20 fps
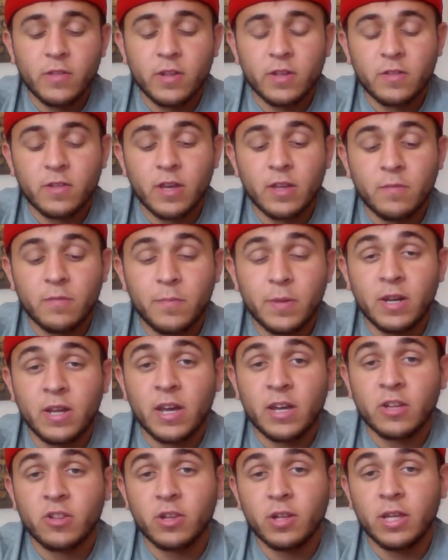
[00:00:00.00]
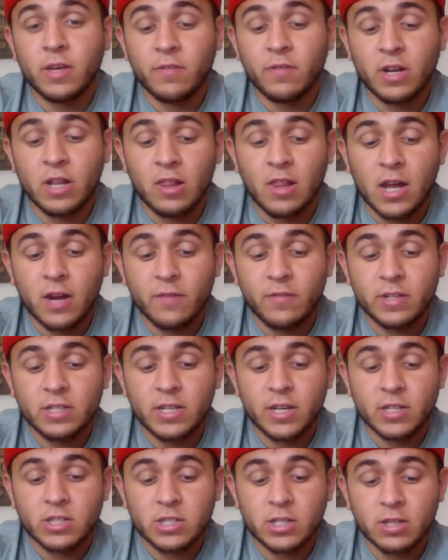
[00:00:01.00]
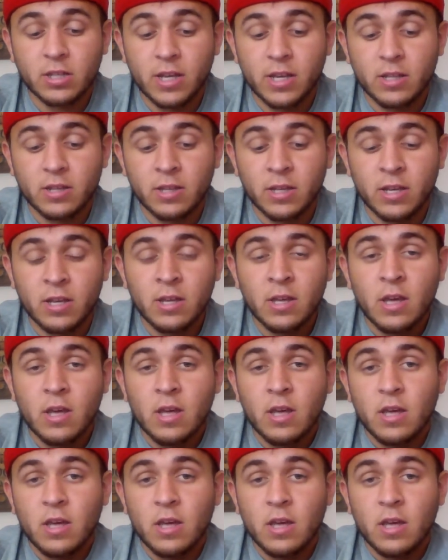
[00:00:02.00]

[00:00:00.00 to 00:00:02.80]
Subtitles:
this has been actually given a lot of attention lately,